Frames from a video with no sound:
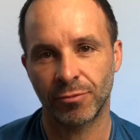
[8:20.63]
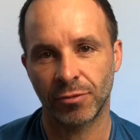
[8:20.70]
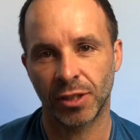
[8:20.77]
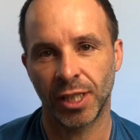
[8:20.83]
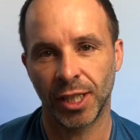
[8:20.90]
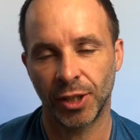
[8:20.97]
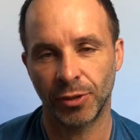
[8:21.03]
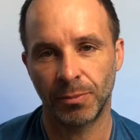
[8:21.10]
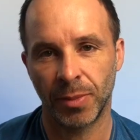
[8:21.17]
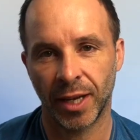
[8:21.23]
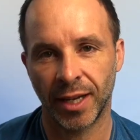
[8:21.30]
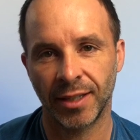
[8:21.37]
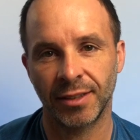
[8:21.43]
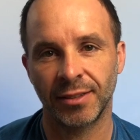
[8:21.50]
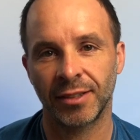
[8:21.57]
really good
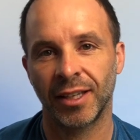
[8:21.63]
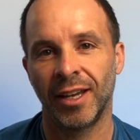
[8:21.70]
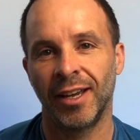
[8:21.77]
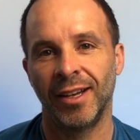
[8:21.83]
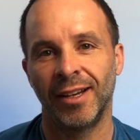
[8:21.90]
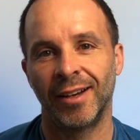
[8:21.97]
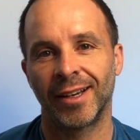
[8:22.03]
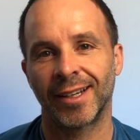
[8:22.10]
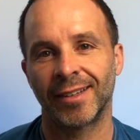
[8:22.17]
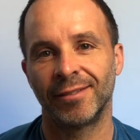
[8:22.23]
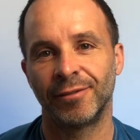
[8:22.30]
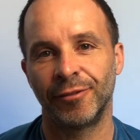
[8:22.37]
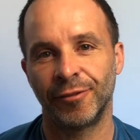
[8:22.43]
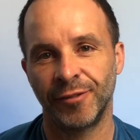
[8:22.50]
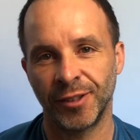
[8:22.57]
pace. I can
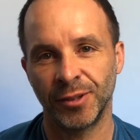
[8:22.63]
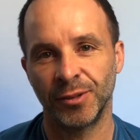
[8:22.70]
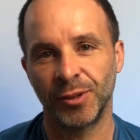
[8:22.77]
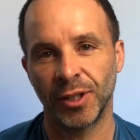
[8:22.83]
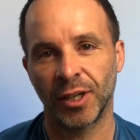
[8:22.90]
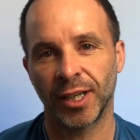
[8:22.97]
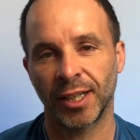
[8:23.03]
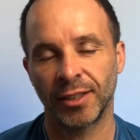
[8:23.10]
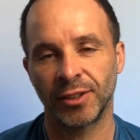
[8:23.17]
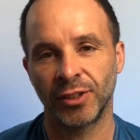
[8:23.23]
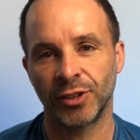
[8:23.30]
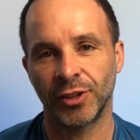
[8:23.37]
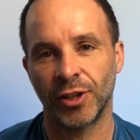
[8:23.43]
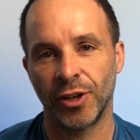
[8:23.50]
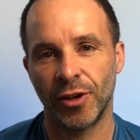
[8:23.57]
feel that I can
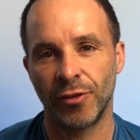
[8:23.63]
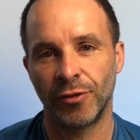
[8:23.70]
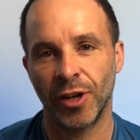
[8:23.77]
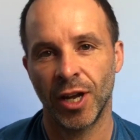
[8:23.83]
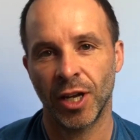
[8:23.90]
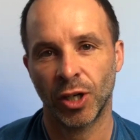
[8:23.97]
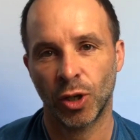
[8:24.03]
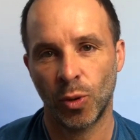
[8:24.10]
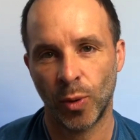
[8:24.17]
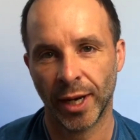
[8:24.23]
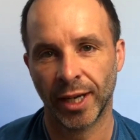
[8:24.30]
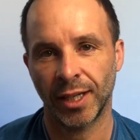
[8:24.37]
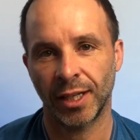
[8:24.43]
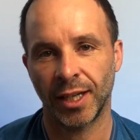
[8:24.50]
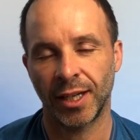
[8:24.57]
serve
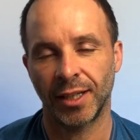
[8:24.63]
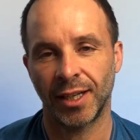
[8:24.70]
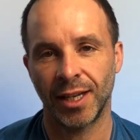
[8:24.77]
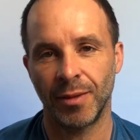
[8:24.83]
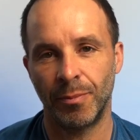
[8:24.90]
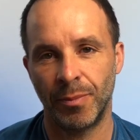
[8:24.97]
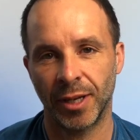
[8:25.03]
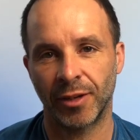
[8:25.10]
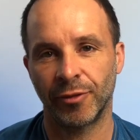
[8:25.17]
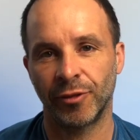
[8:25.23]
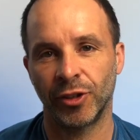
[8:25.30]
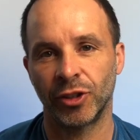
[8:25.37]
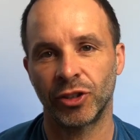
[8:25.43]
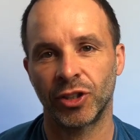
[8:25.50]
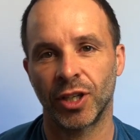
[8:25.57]
quickly and hit big
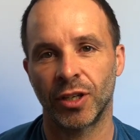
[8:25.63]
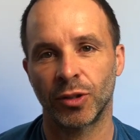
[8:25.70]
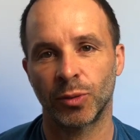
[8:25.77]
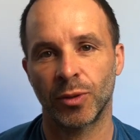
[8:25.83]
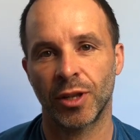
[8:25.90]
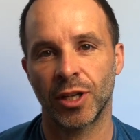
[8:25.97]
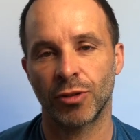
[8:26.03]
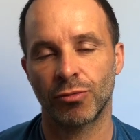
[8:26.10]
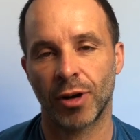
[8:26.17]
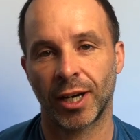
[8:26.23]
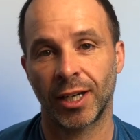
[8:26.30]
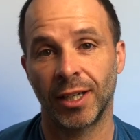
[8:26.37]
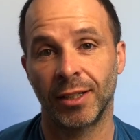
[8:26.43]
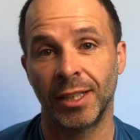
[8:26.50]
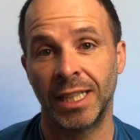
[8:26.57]
first serves with this
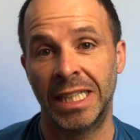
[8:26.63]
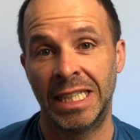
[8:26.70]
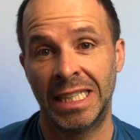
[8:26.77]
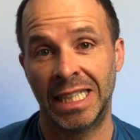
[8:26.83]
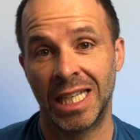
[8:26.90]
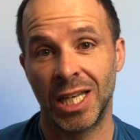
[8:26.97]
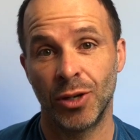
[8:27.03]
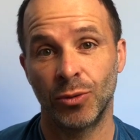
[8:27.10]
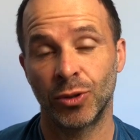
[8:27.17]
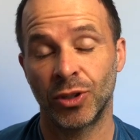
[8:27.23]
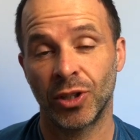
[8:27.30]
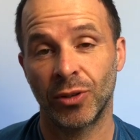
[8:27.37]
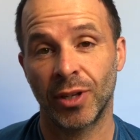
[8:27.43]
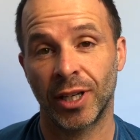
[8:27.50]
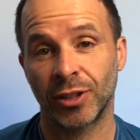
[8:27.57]
racket. And then
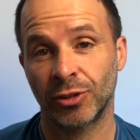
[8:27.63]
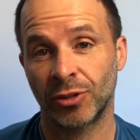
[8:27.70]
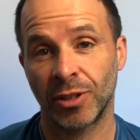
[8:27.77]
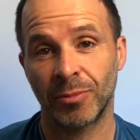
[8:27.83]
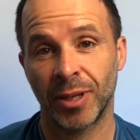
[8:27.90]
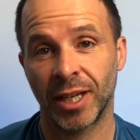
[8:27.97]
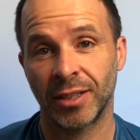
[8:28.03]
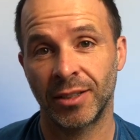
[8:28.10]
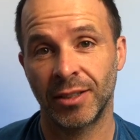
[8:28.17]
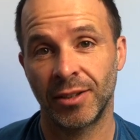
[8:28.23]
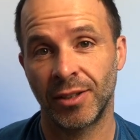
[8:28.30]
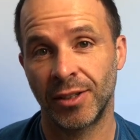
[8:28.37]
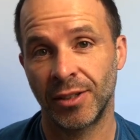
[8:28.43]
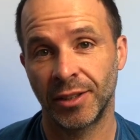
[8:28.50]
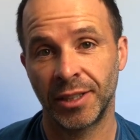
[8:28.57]
also that string pattern,
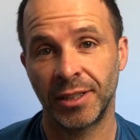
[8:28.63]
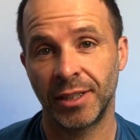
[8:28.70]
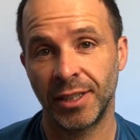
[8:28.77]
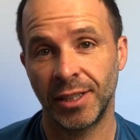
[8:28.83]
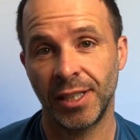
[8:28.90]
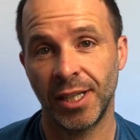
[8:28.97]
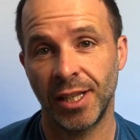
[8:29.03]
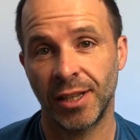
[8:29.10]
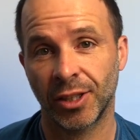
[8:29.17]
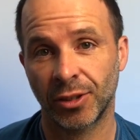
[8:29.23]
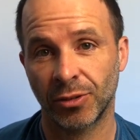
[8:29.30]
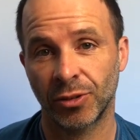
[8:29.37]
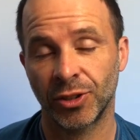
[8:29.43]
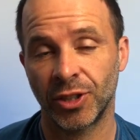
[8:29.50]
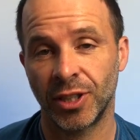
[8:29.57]
the 19 in the
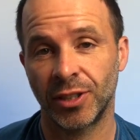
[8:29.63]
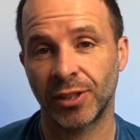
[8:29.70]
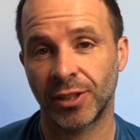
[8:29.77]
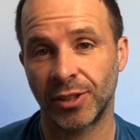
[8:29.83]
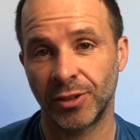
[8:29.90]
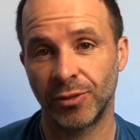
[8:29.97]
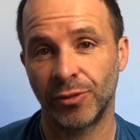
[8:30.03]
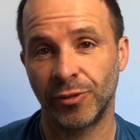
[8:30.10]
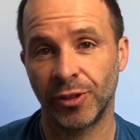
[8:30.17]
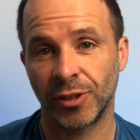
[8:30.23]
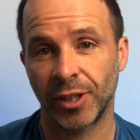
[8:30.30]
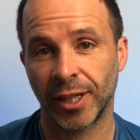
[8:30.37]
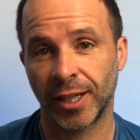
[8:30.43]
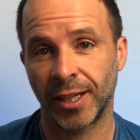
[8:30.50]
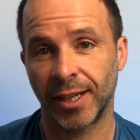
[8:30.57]
crosses, I do feel
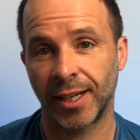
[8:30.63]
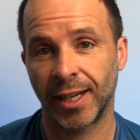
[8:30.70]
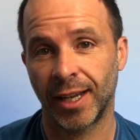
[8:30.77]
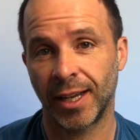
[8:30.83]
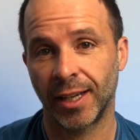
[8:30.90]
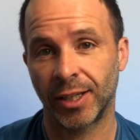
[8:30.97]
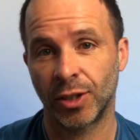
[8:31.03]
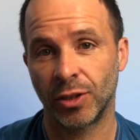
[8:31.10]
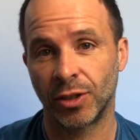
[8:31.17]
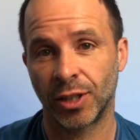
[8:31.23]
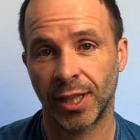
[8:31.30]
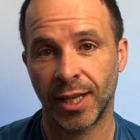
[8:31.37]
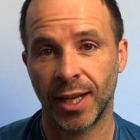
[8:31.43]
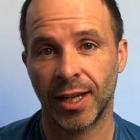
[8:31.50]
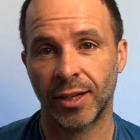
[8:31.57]
I can get a good
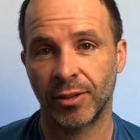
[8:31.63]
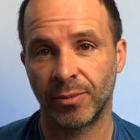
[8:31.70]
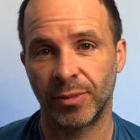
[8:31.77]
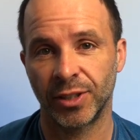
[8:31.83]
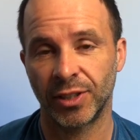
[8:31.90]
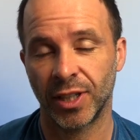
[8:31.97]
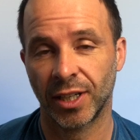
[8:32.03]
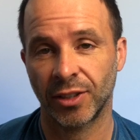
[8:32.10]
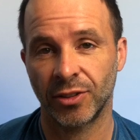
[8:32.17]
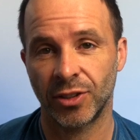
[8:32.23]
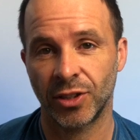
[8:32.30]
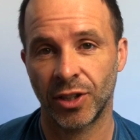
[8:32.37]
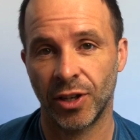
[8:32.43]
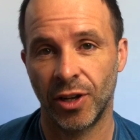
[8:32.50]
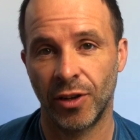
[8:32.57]
kick on my second
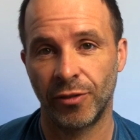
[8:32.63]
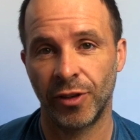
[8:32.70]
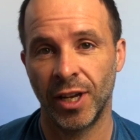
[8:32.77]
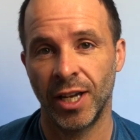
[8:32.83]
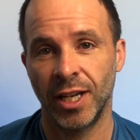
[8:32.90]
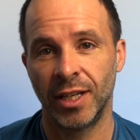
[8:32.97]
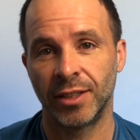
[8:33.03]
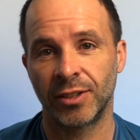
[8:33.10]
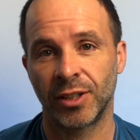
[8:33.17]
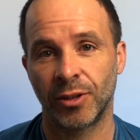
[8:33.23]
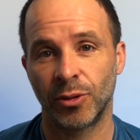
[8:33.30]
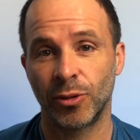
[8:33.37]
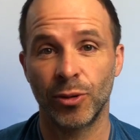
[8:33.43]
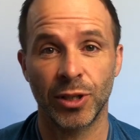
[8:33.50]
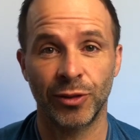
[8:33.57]
serve. So
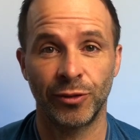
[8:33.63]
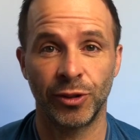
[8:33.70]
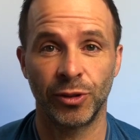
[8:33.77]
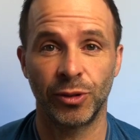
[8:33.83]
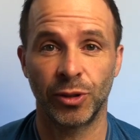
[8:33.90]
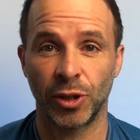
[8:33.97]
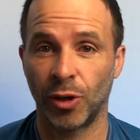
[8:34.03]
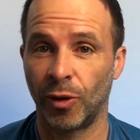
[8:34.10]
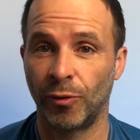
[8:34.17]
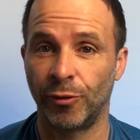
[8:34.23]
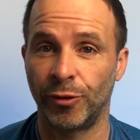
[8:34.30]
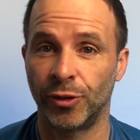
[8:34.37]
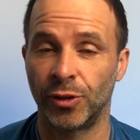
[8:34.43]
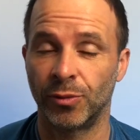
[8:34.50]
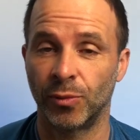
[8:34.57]
I always feel
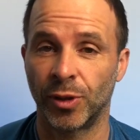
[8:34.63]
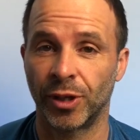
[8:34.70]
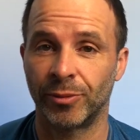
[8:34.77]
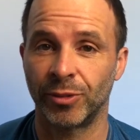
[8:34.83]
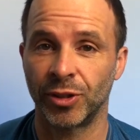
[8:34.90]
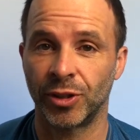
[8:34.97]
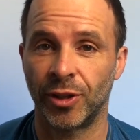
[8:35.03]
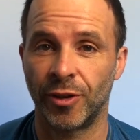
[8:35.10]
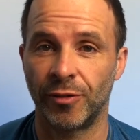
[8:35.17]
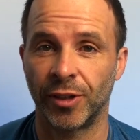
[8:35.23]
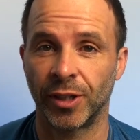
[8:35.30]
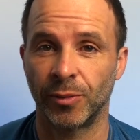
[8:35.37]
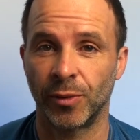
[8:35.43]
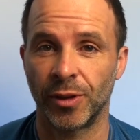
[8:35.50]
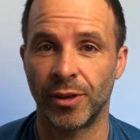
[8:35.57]
confident when I'm
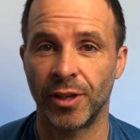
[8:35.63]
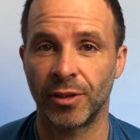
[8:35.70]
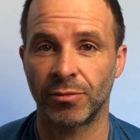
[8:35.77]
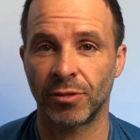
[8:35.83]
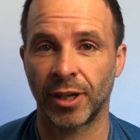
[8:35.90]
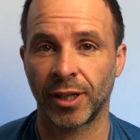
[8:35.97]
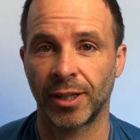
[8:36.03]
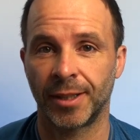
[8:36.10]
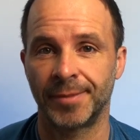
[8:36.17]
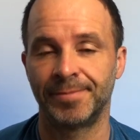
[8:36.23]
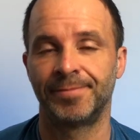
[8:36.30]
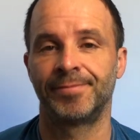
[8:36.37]
serving with this racket.